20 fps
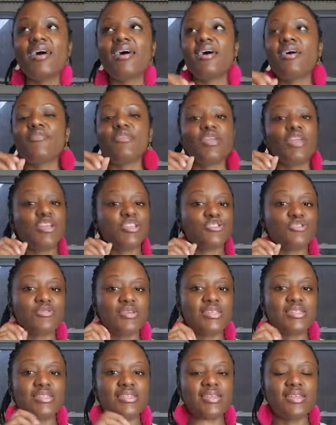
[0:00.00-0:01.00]
uh, be
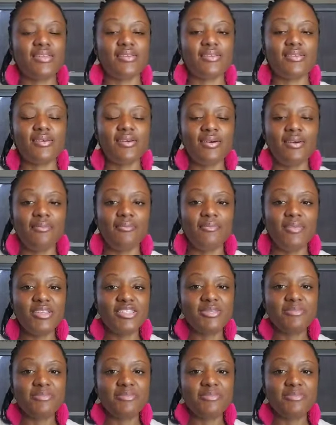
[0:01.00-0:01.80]
interested in um, me